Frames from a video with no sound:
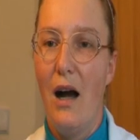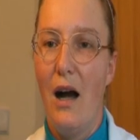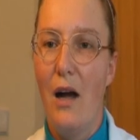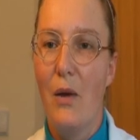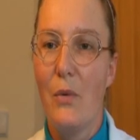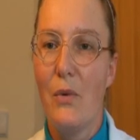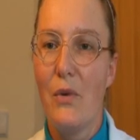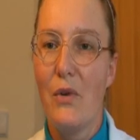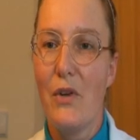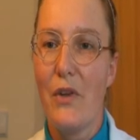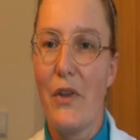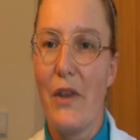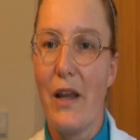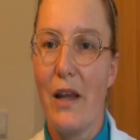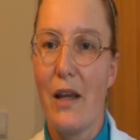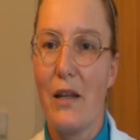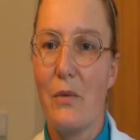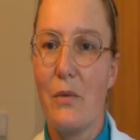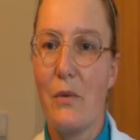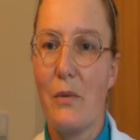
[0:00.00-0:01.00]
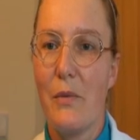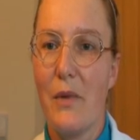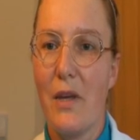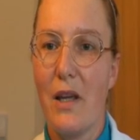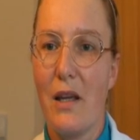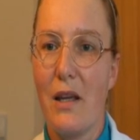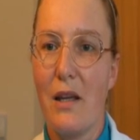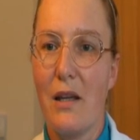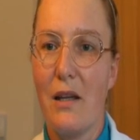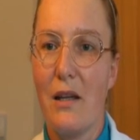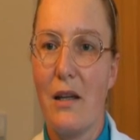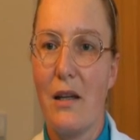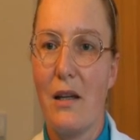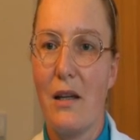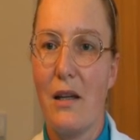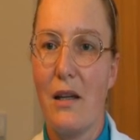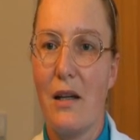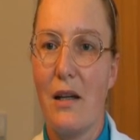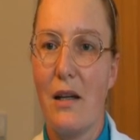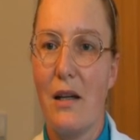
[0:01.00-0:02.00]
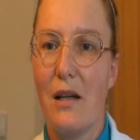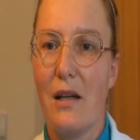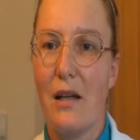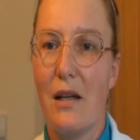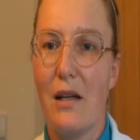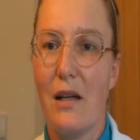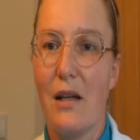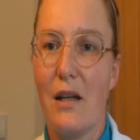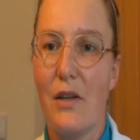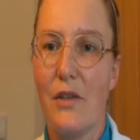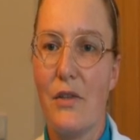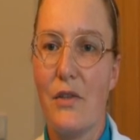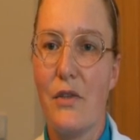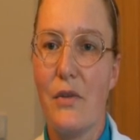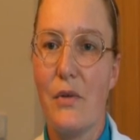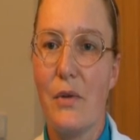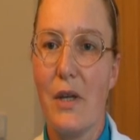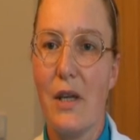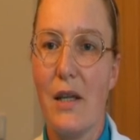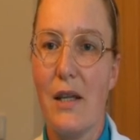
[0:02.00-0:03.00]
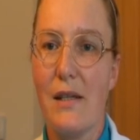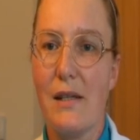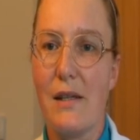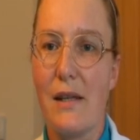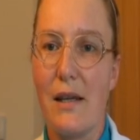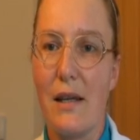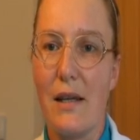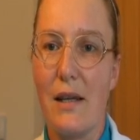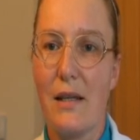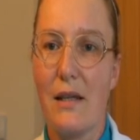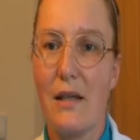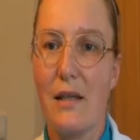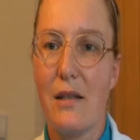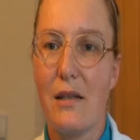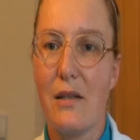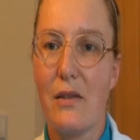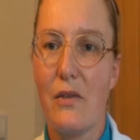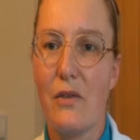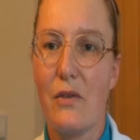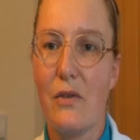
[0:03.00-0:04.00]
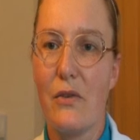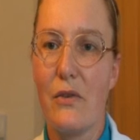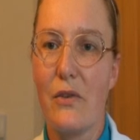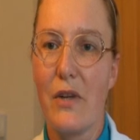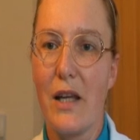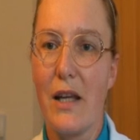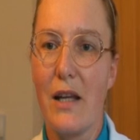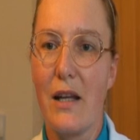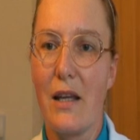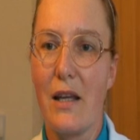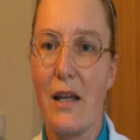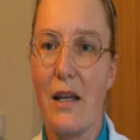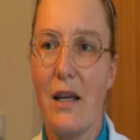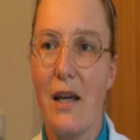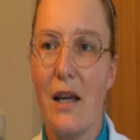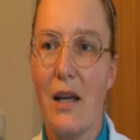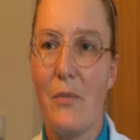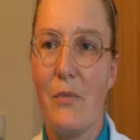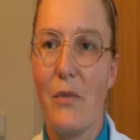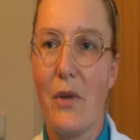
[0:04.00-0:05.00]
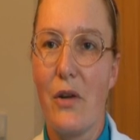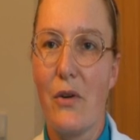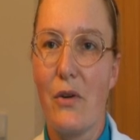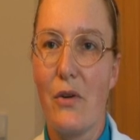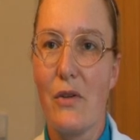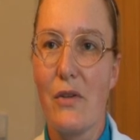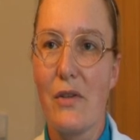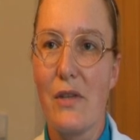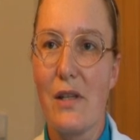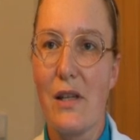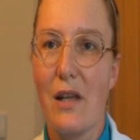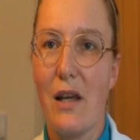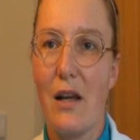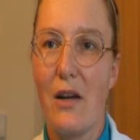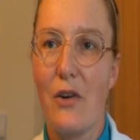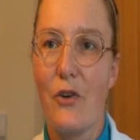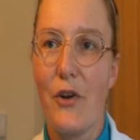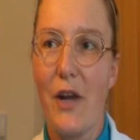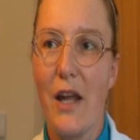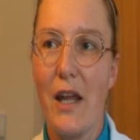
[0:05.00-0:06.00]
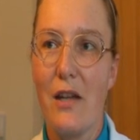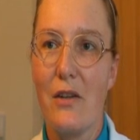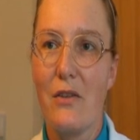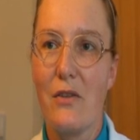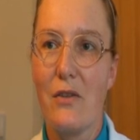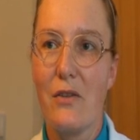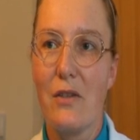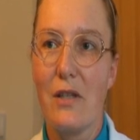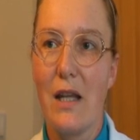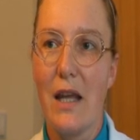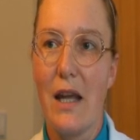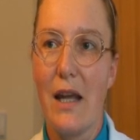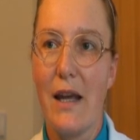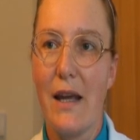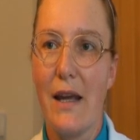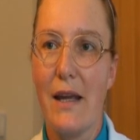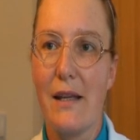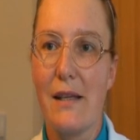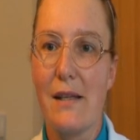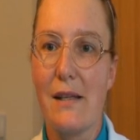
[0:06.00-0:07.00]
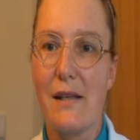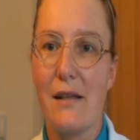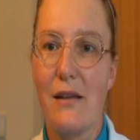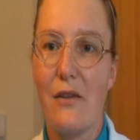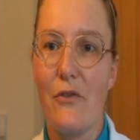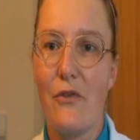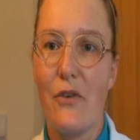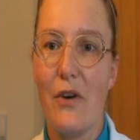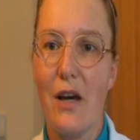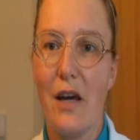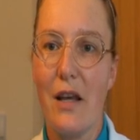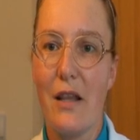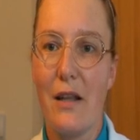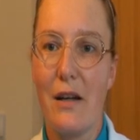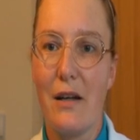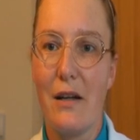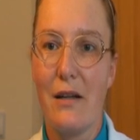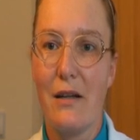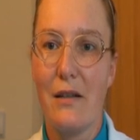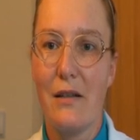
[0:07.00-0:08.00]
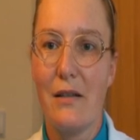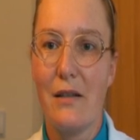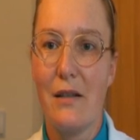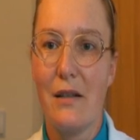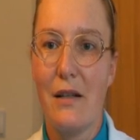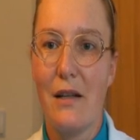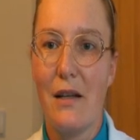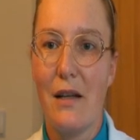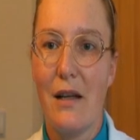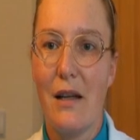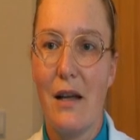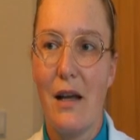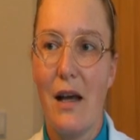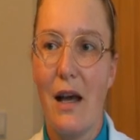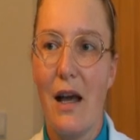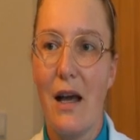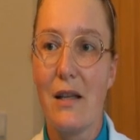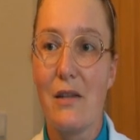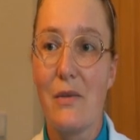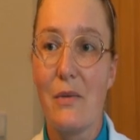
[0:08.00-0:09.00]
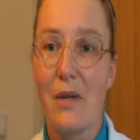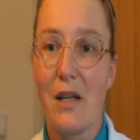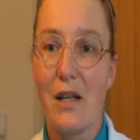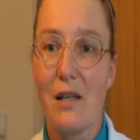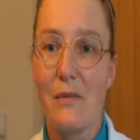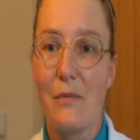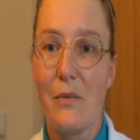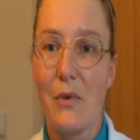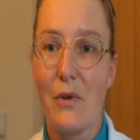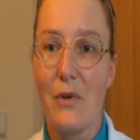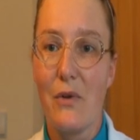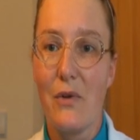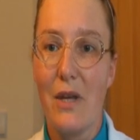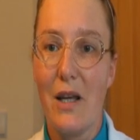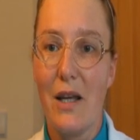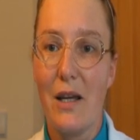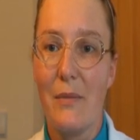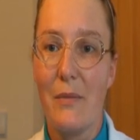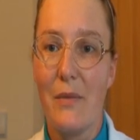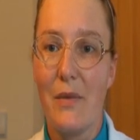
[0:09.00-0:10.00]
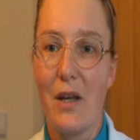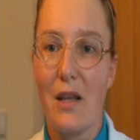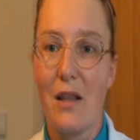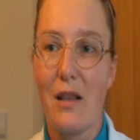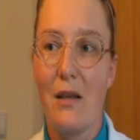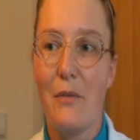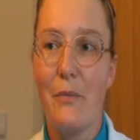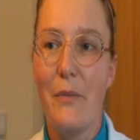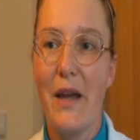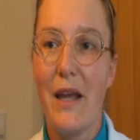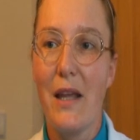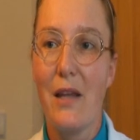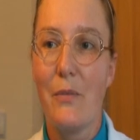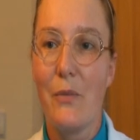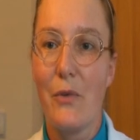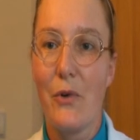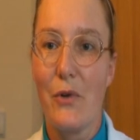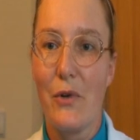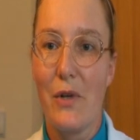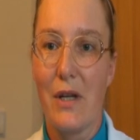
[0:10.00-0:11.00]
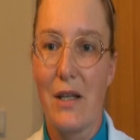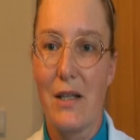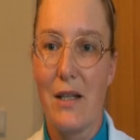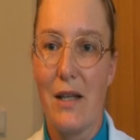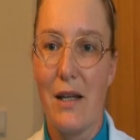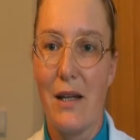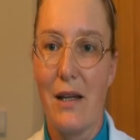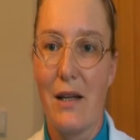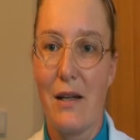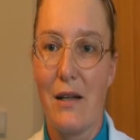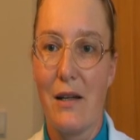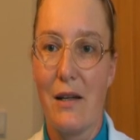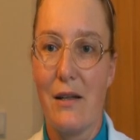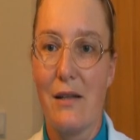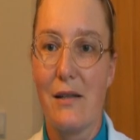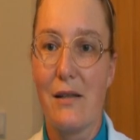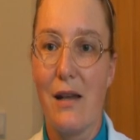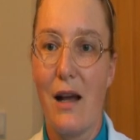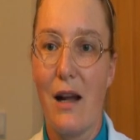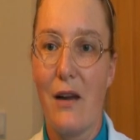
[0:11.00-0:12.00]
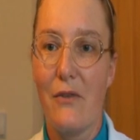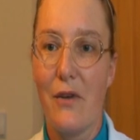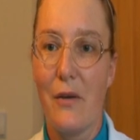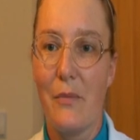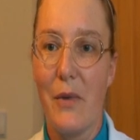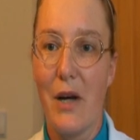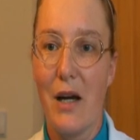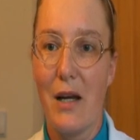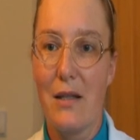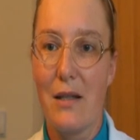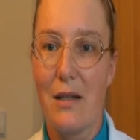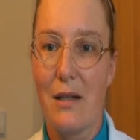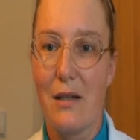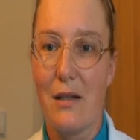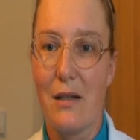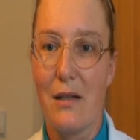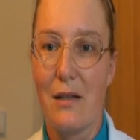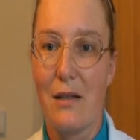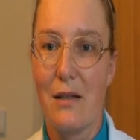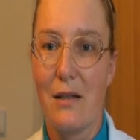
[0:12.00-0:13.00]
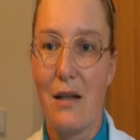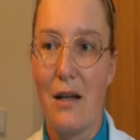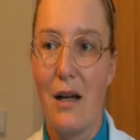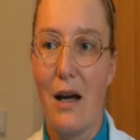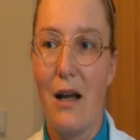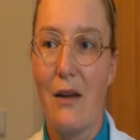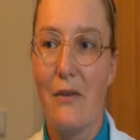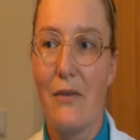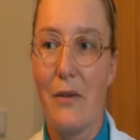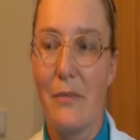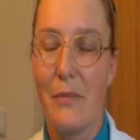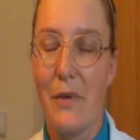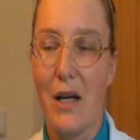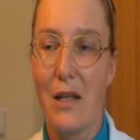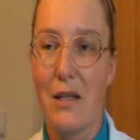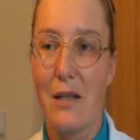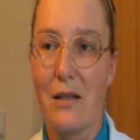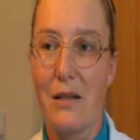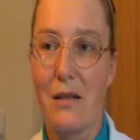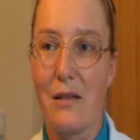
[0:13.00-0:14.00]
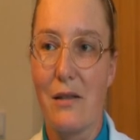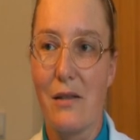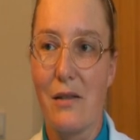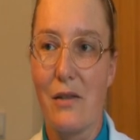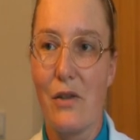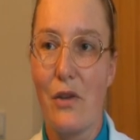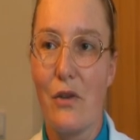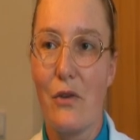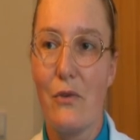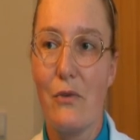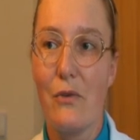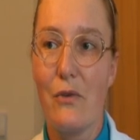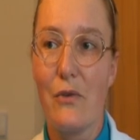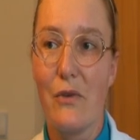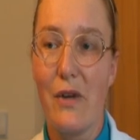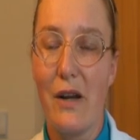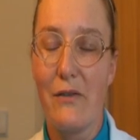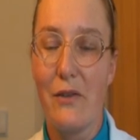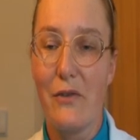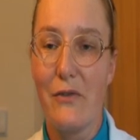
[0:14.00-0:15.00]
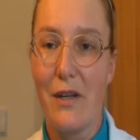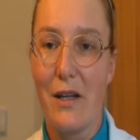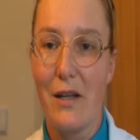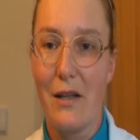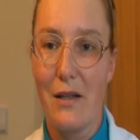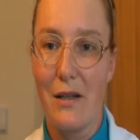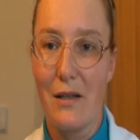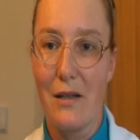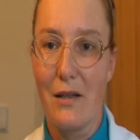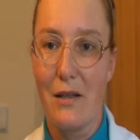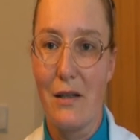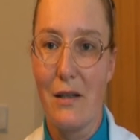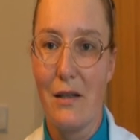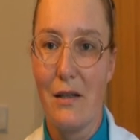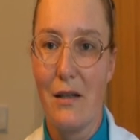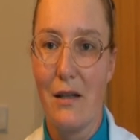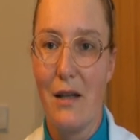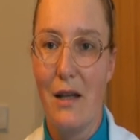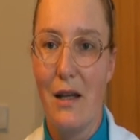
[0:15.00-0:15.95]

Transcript: I wouldn't think it would be too easy to do really, because radon decays further, as well as polonium. The main product here is alpha particle. Alpha particles do travel very little,